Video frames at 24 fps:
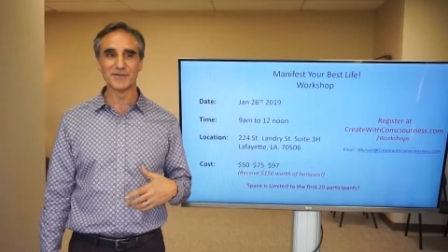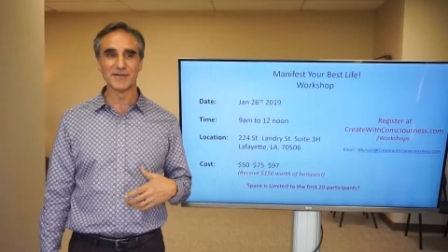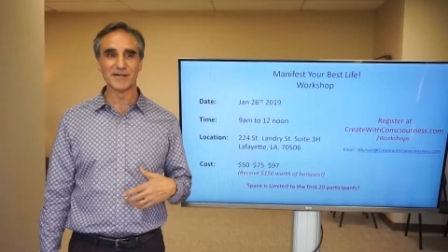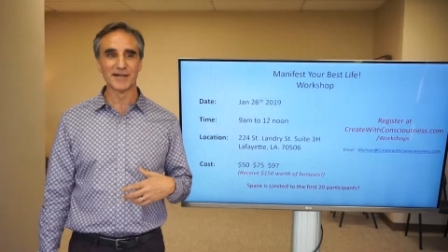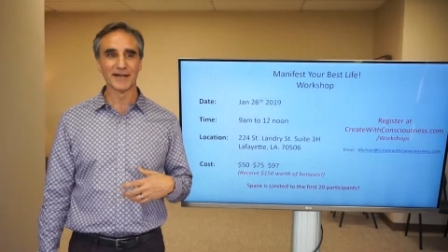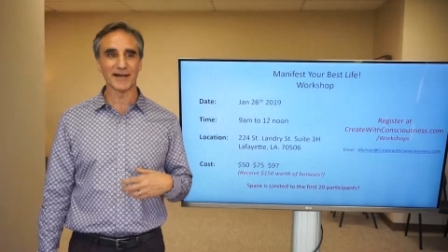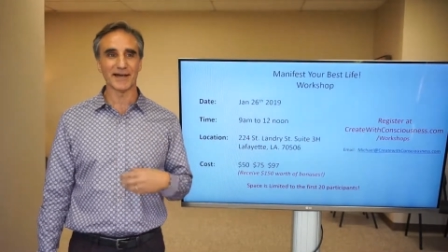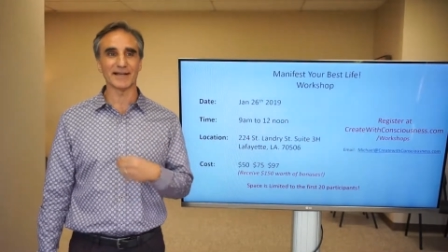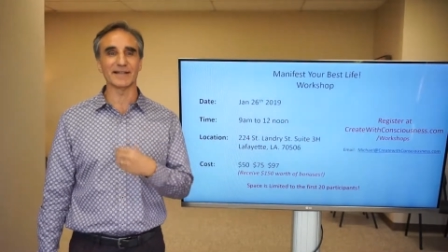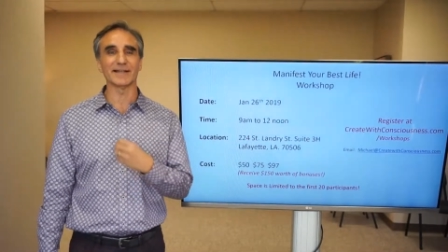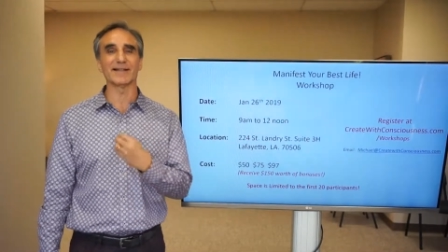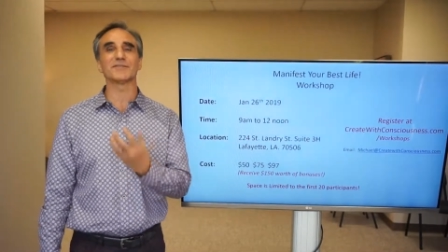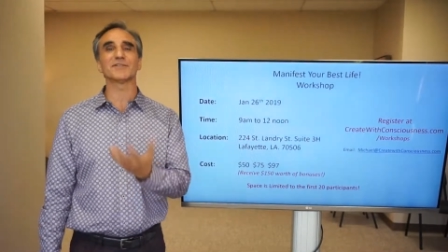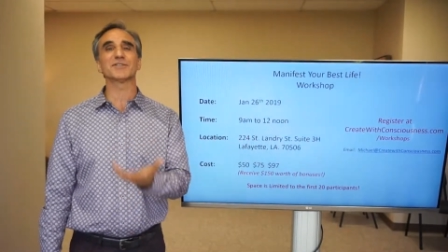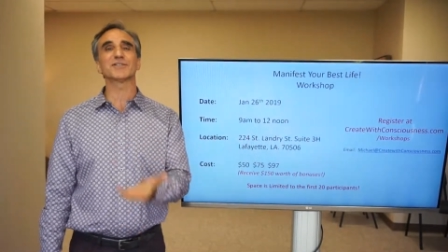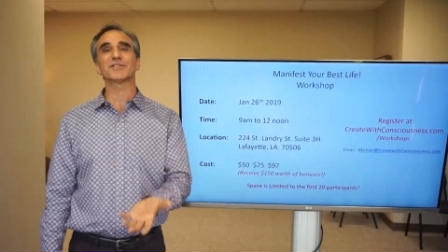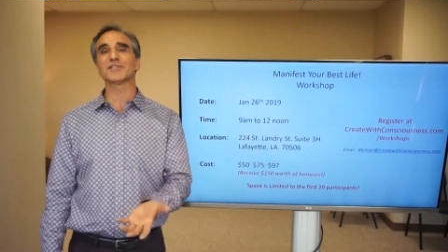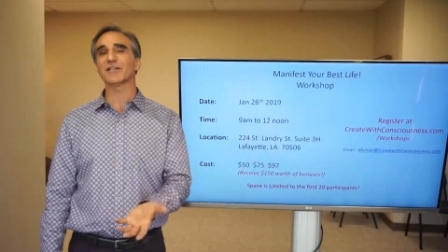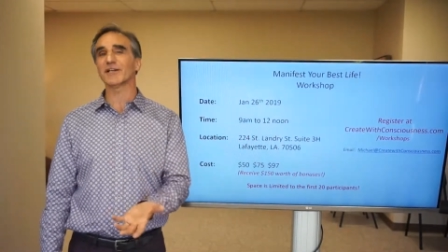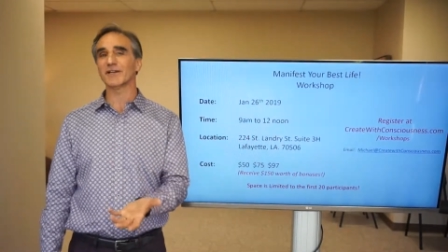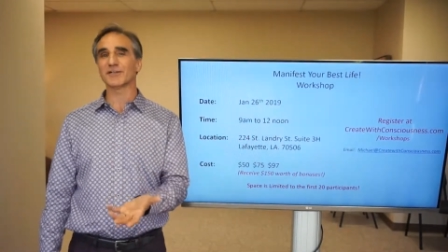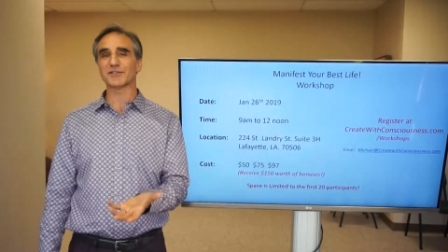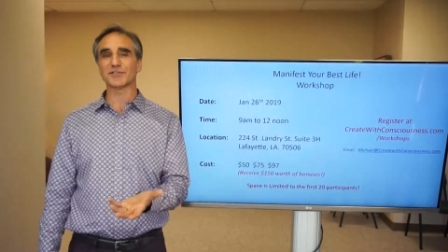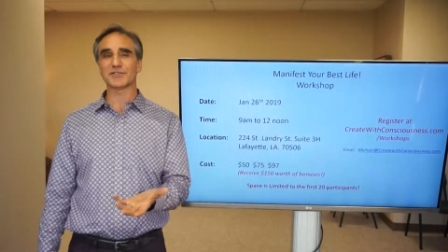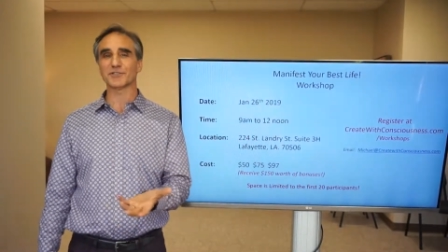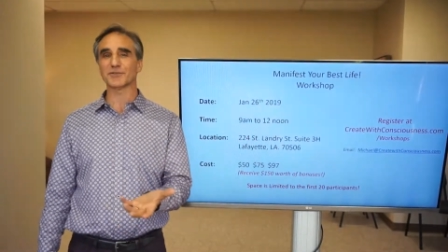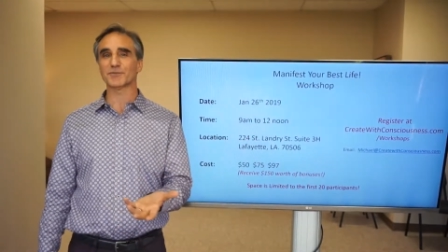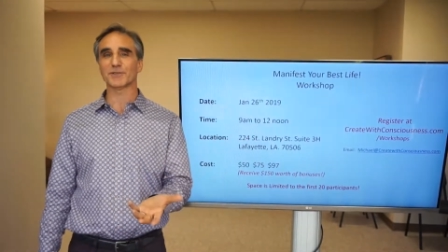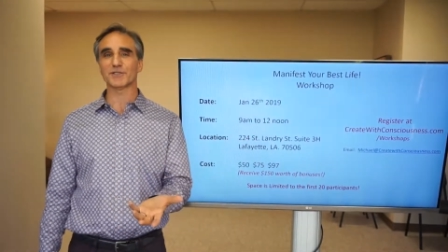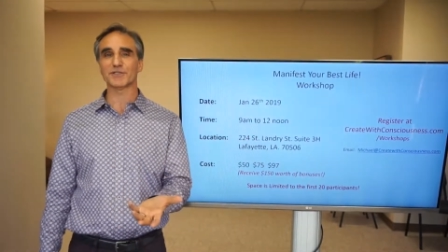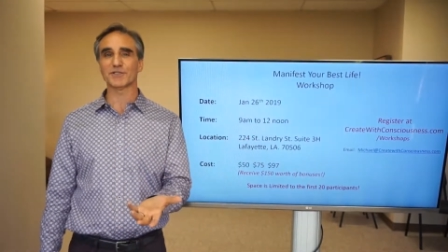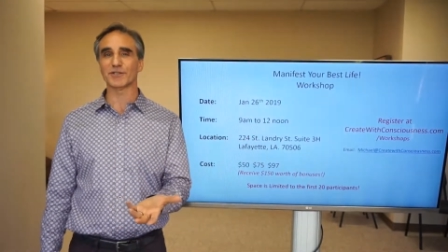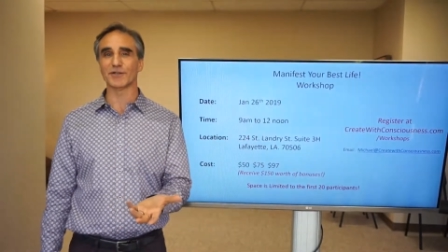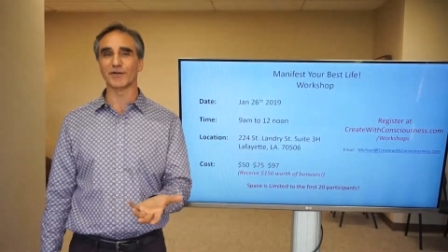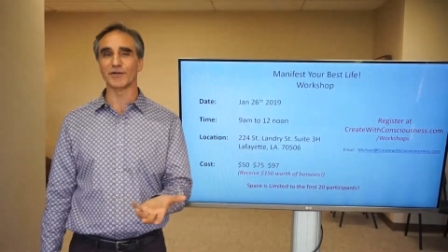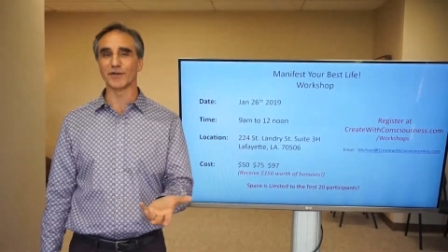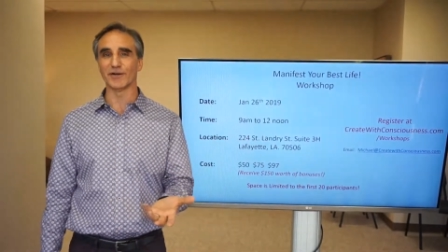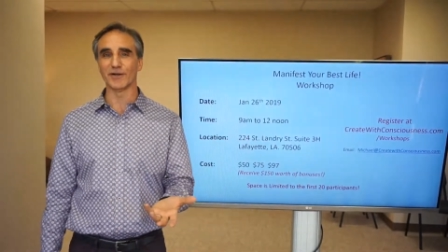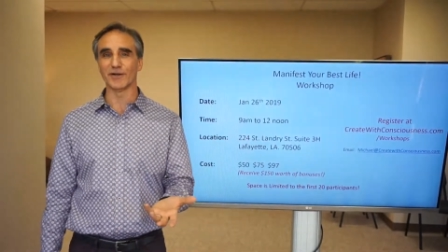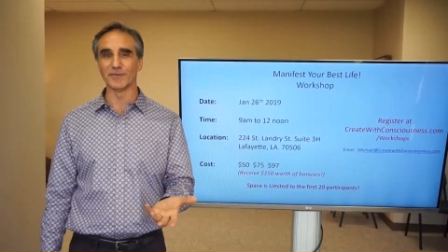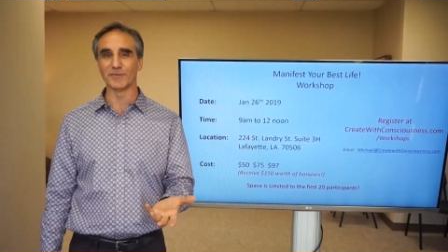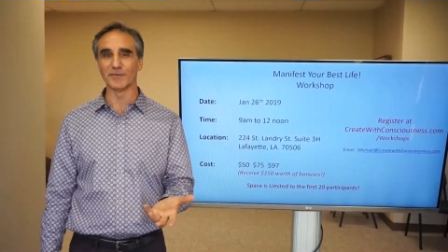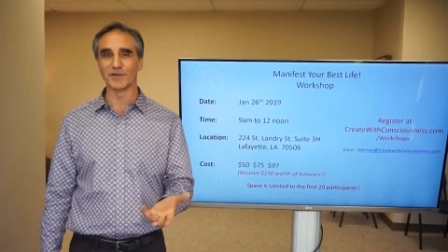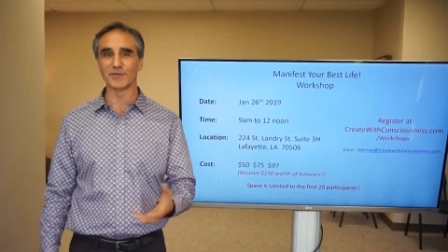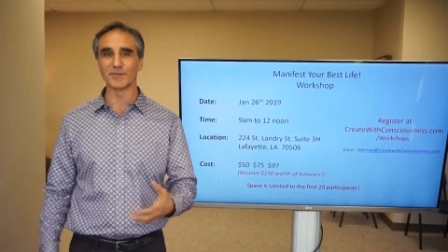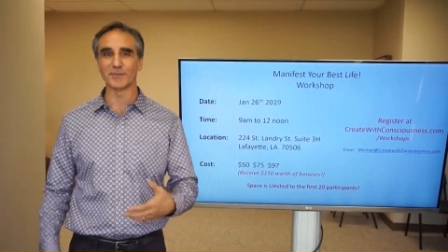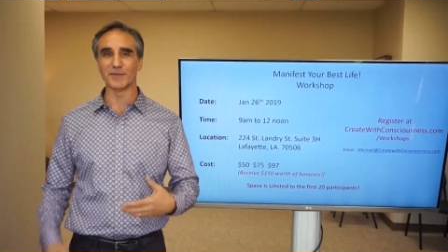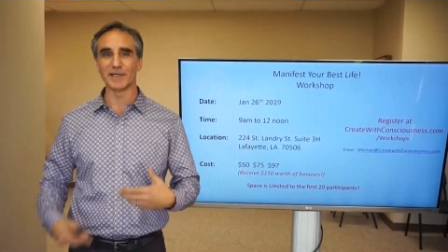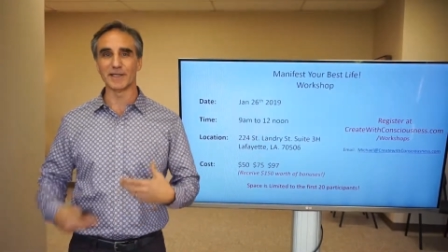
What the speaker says: I'd love to share just what's going on with me